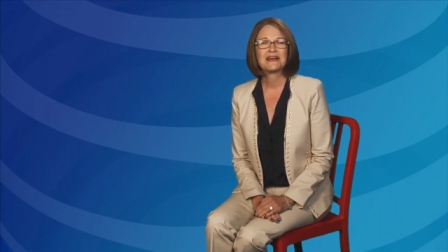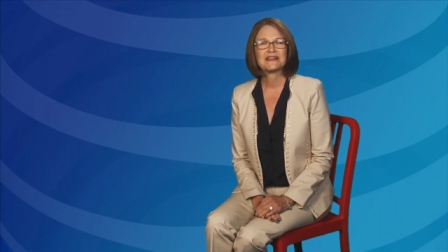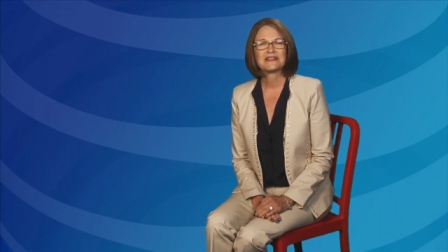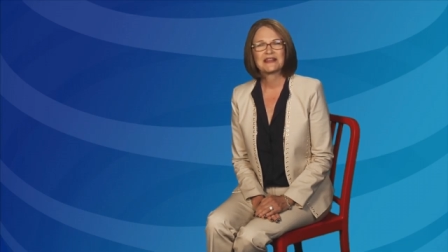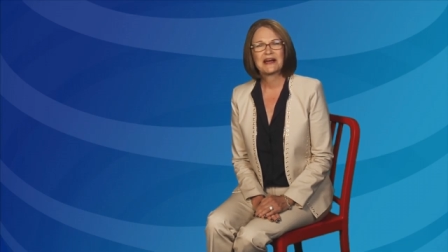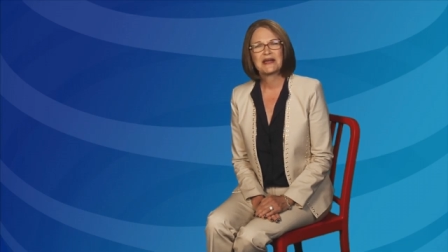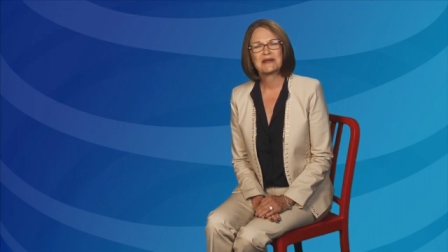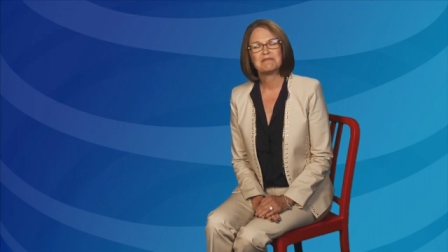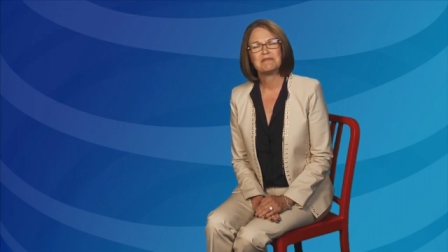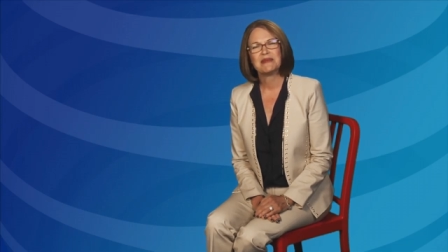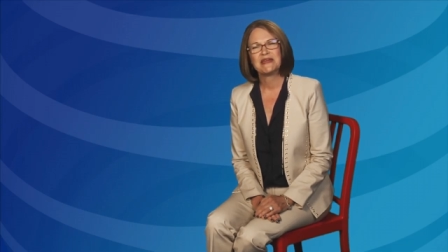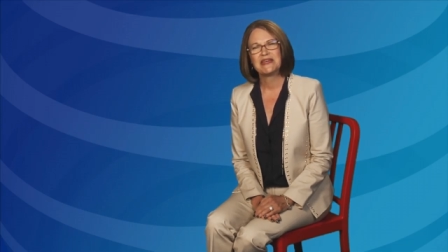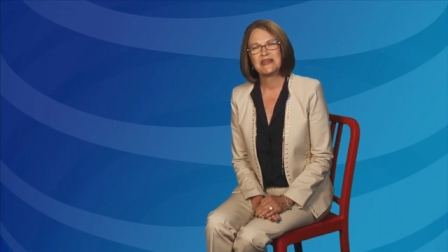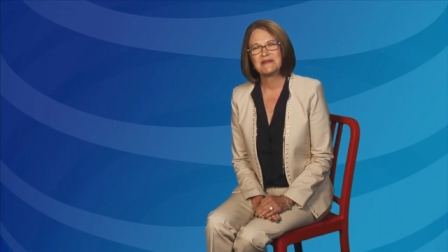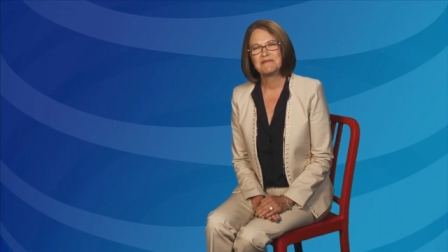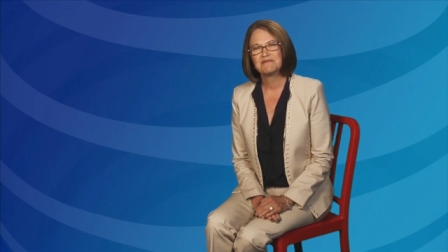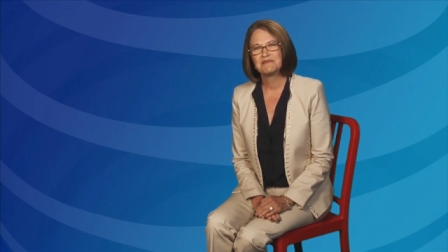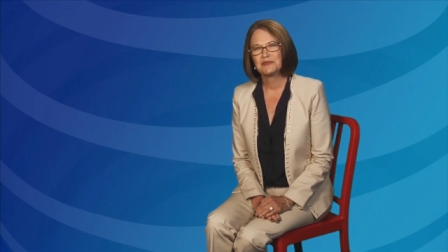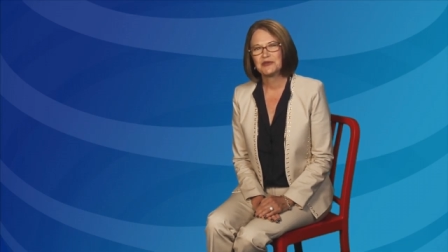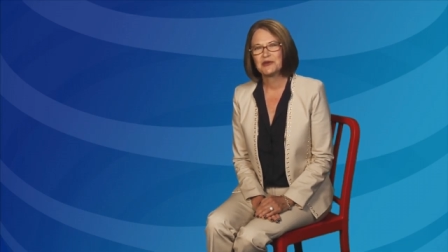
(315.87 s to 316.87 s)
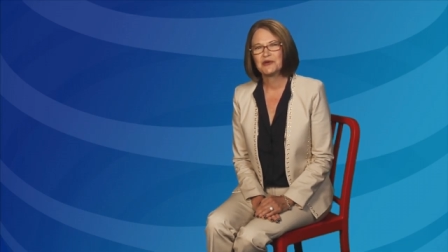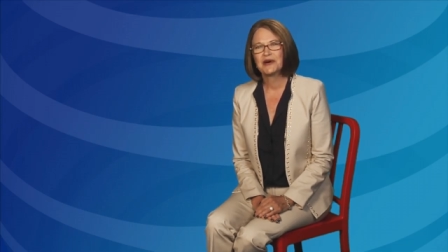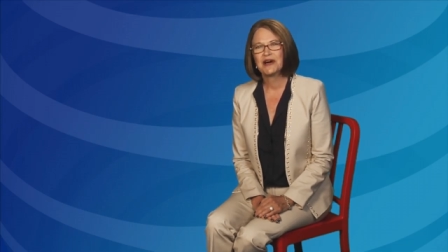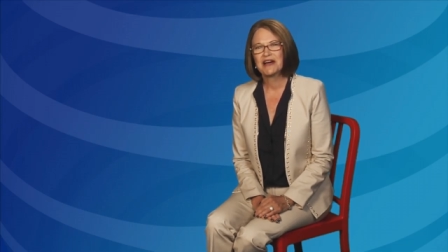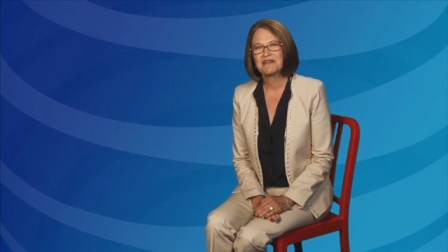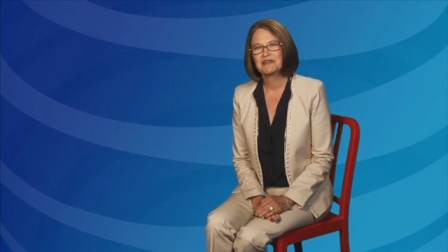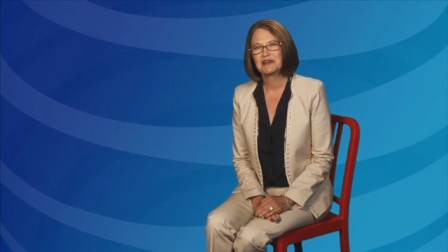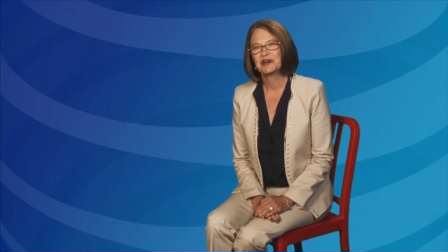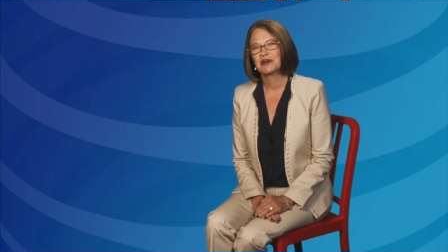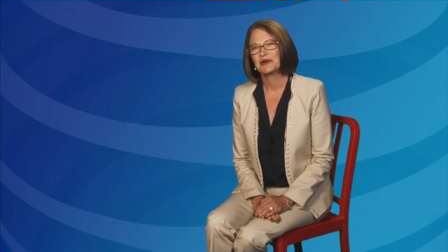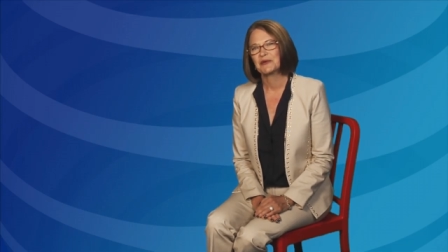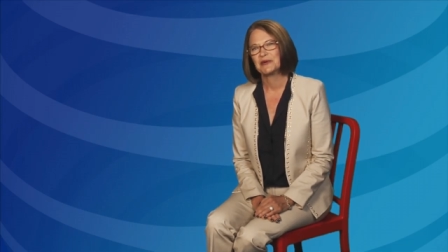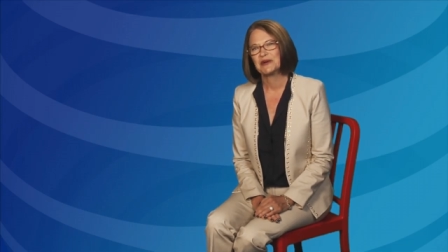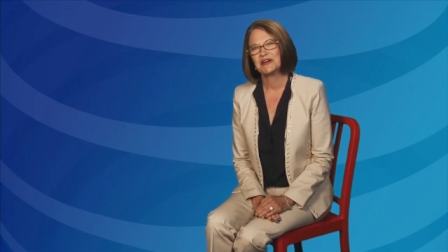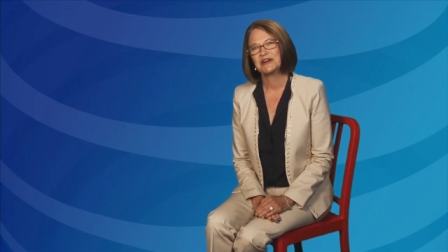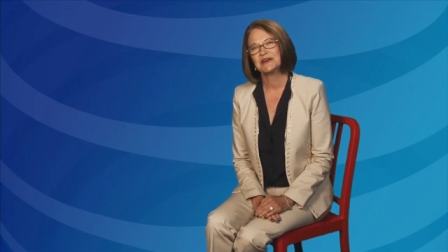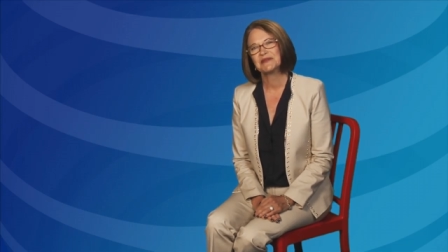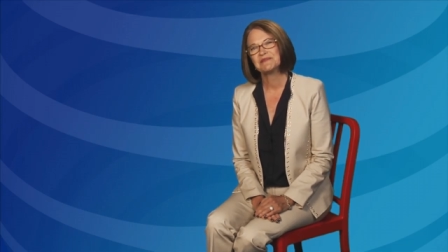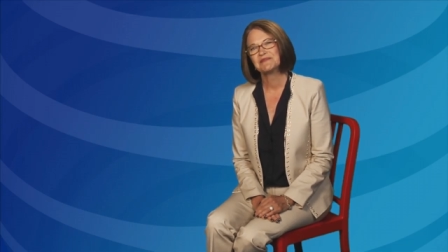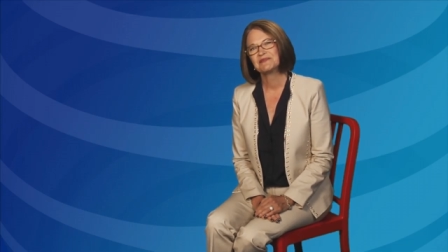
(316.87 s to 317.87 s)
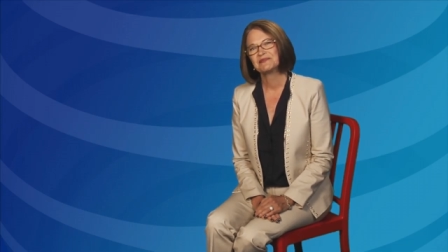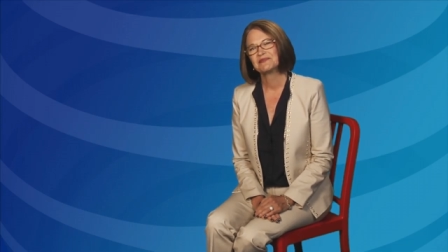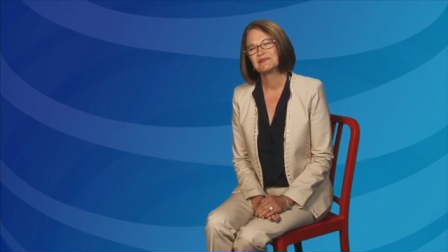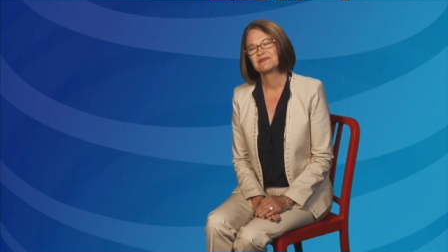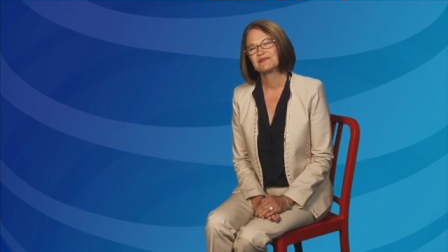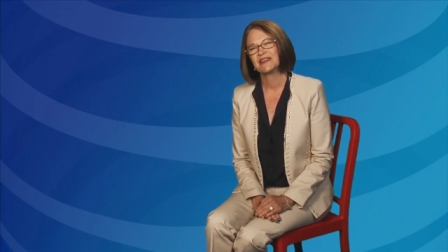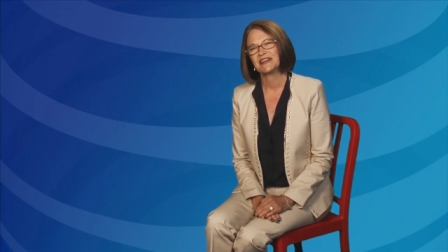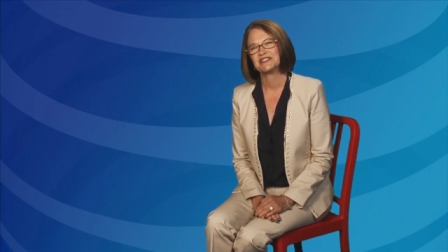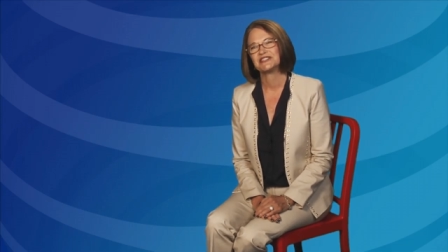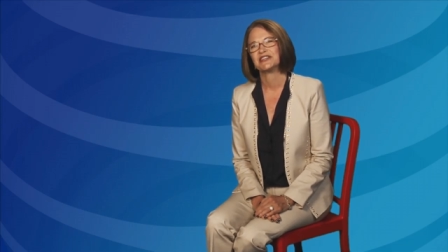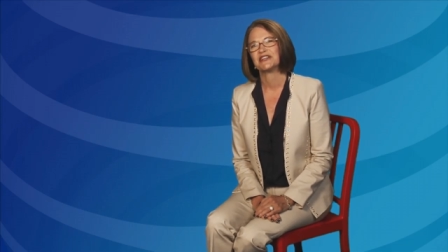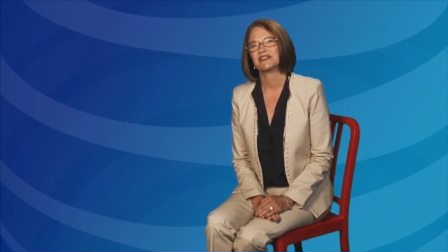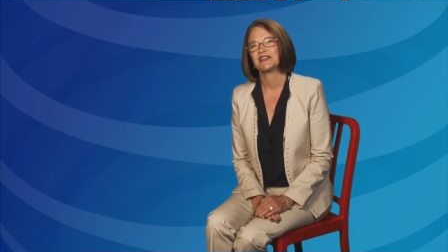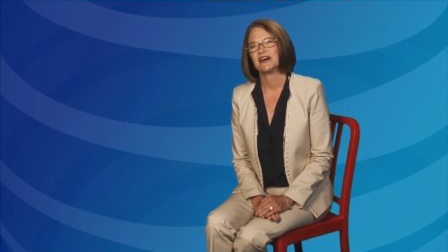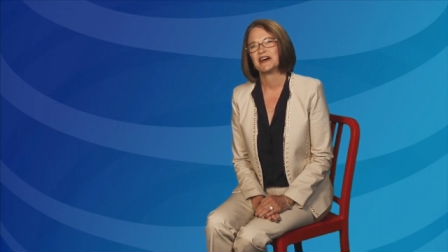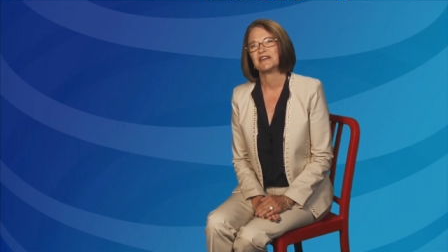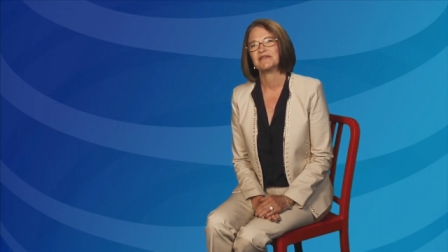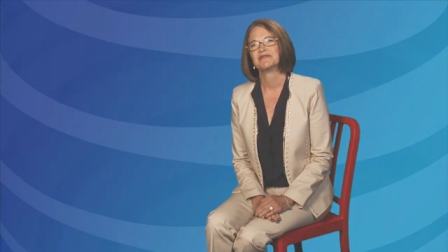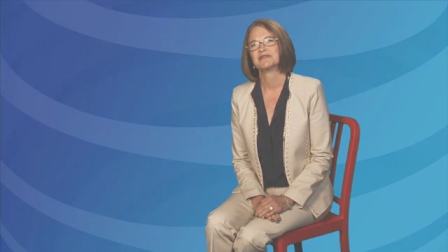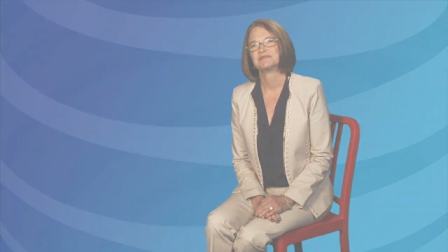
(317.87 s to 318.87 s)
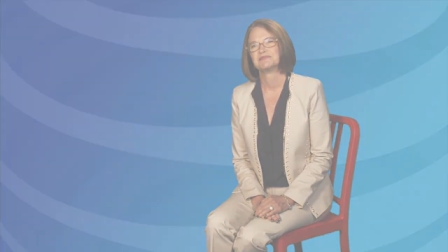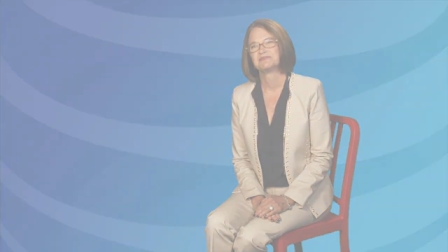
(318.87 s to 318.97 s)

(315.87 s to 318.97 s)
Like me, you'll have a career that you love.